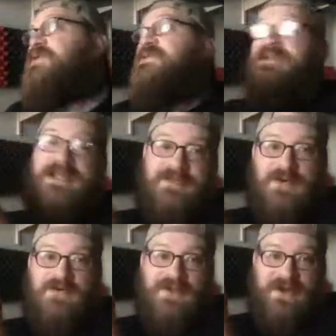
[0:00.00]
and you sleep
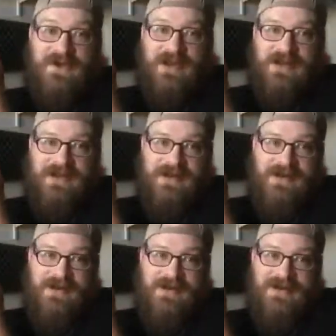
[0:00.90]
over there at
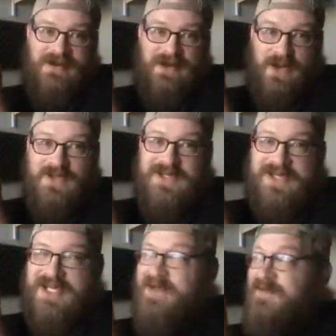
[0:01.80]
uh, Golden
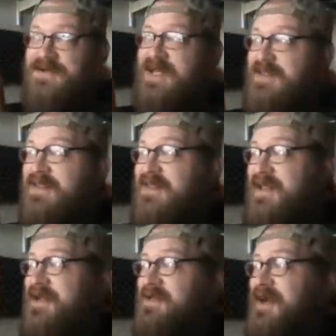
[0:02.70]
Key for 10,
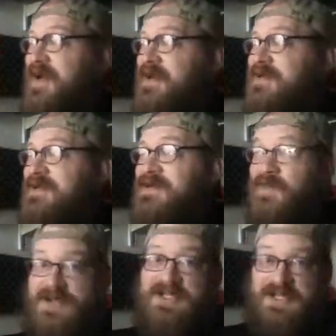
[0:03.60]
10 grand,
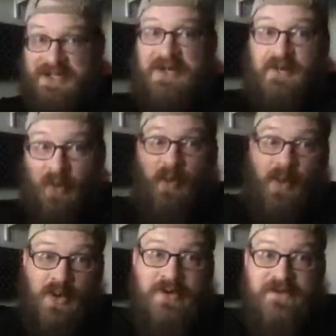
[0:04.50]
which is the
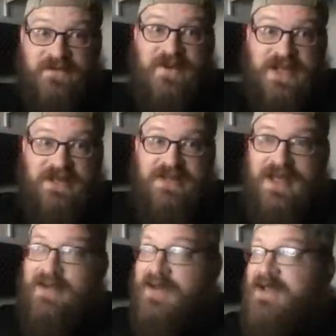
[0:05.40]
reward for killing
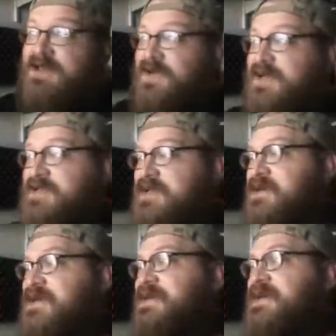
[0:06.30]
Adamantoise,
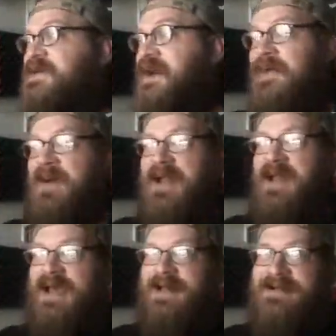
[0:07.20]
I might
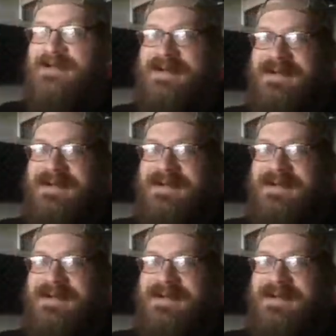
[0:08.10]
add.